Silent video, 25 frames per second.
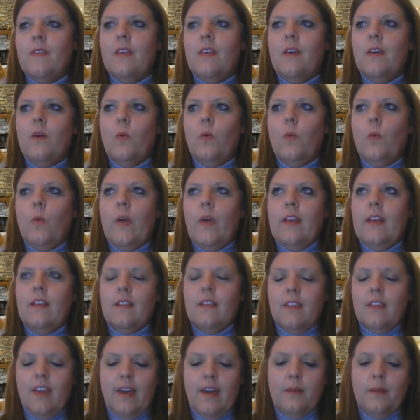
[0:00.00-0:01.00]
when
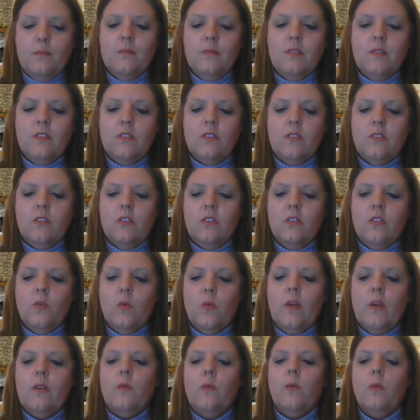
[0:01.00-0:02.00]
it comes
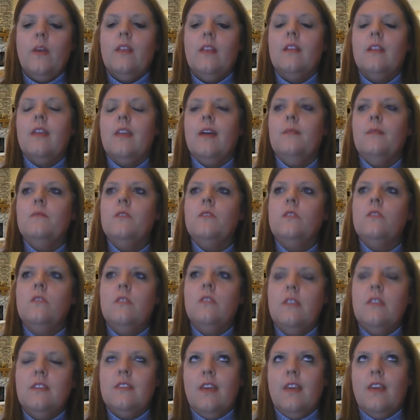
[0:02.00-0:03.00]
when it comes to
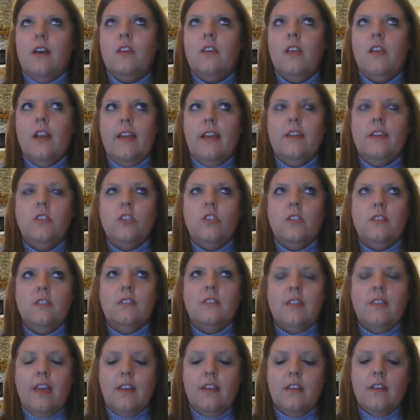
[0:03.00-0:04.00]
these
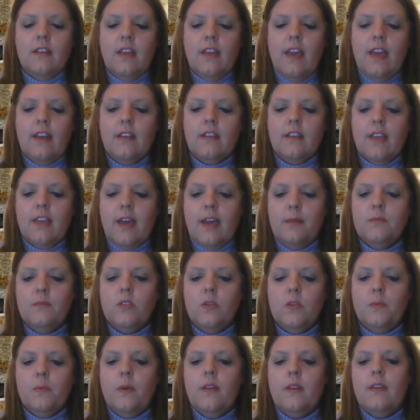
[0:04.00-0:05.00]
calculations and it comes
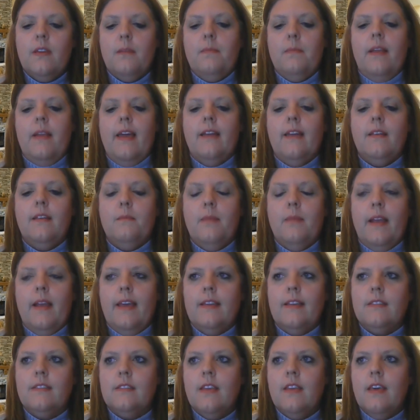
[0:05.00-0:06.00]
to putting a plan in
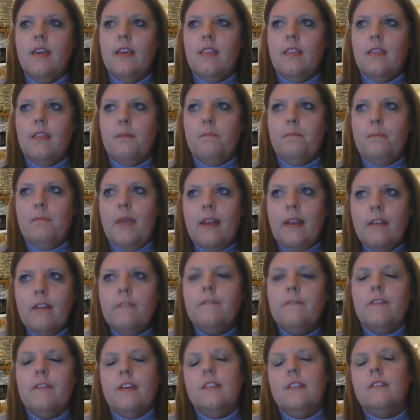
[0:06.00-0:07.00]
place, the
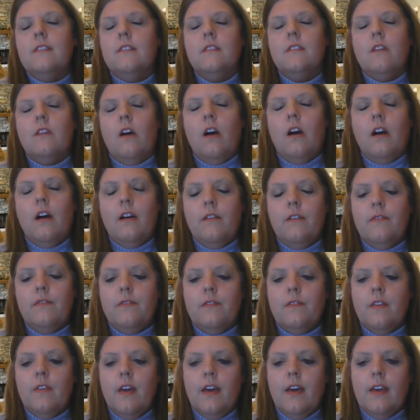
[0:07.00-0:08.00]
benefits
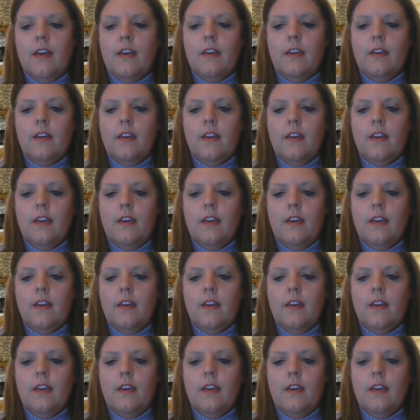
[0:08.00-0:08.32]
of the